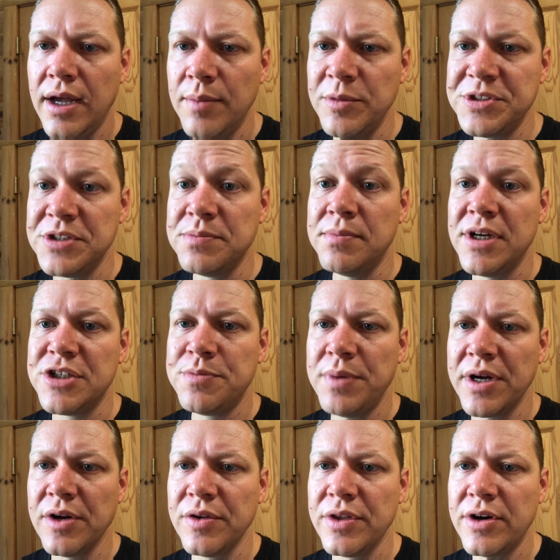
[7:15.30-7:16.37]
which is much
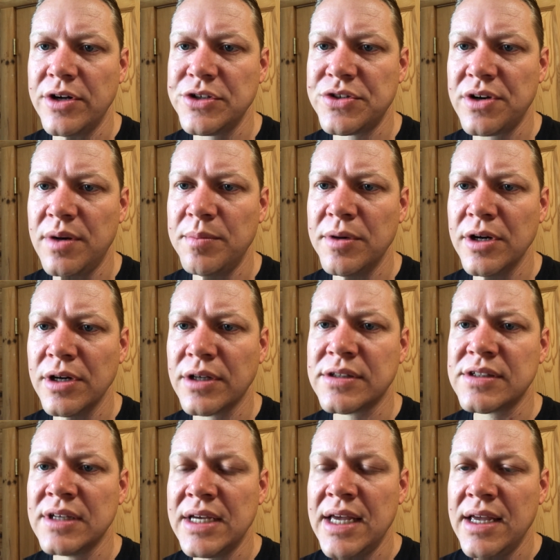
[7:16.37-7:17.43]
bigger than our
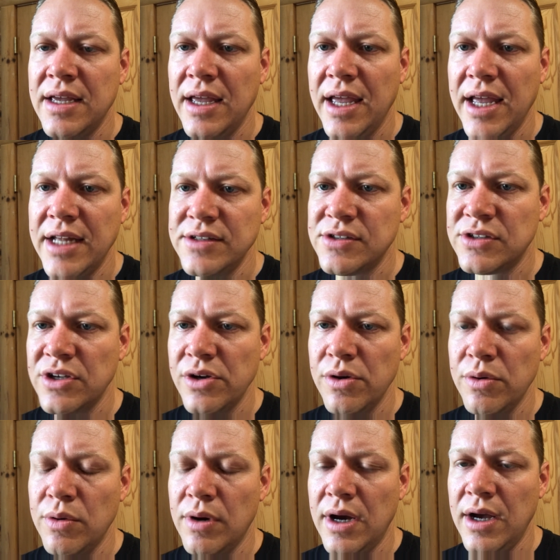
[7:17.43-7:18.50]
Strombergs. And
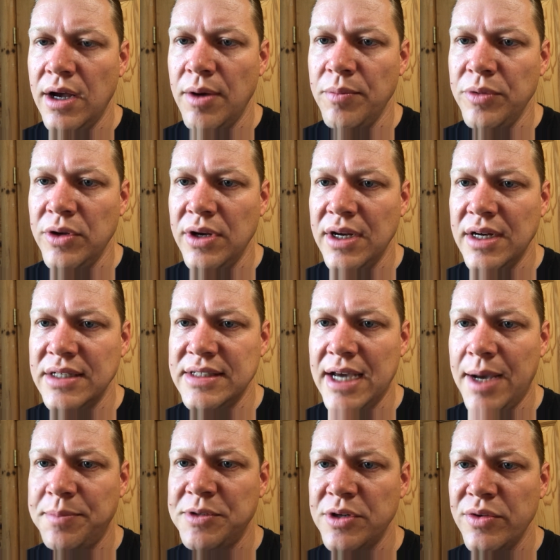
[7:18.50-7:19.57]
so you need an
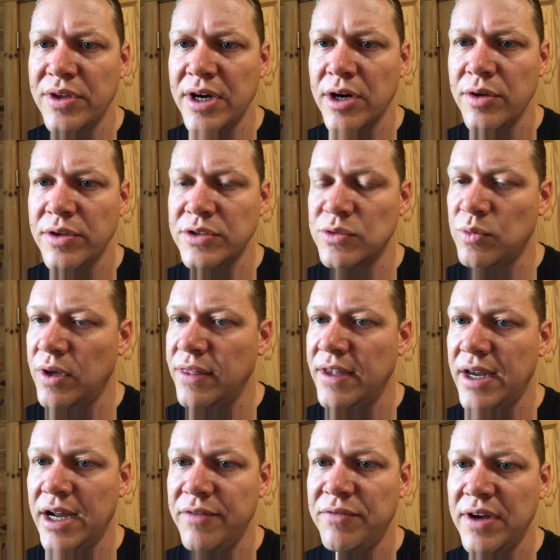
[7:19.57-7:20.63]
adapter there. There's one
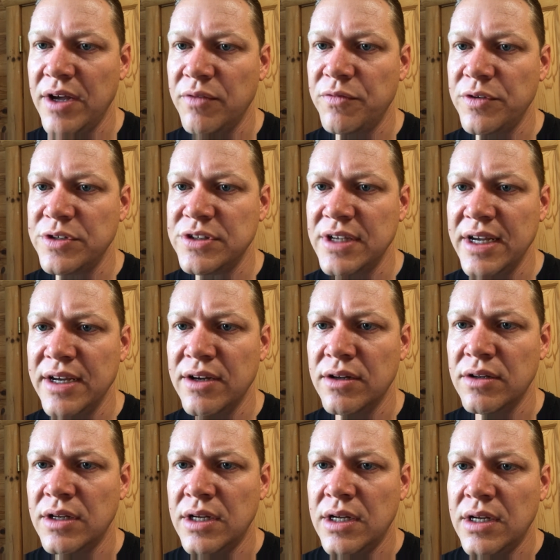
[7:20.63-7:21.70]
that I found for
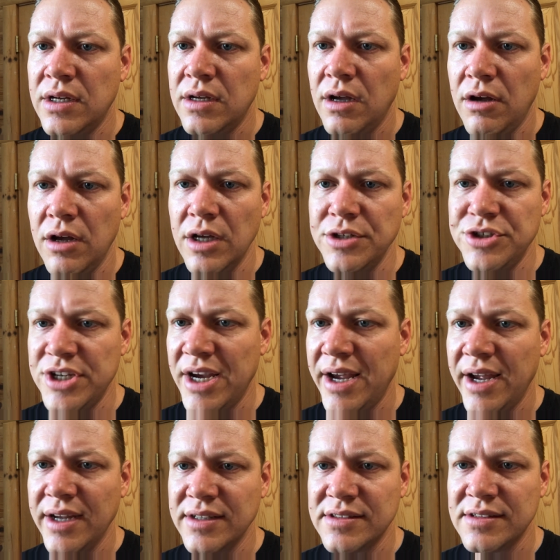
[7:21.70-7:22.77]
sale on
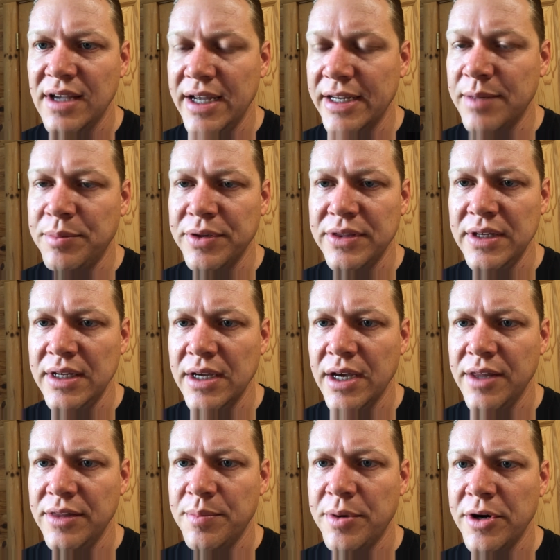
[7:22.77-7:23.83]
Jegs. I can put
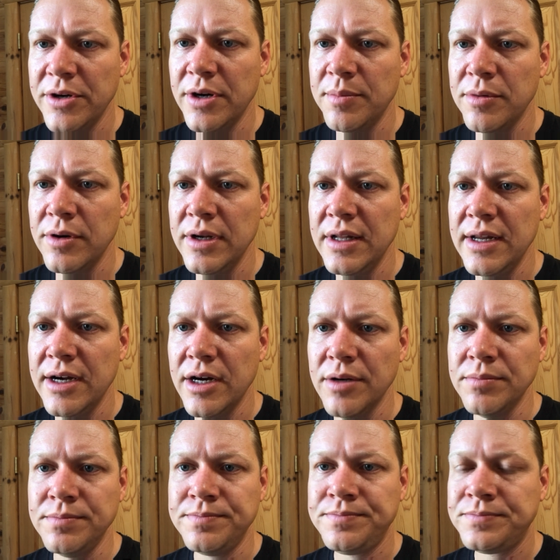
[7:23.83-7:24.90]
the part number in there,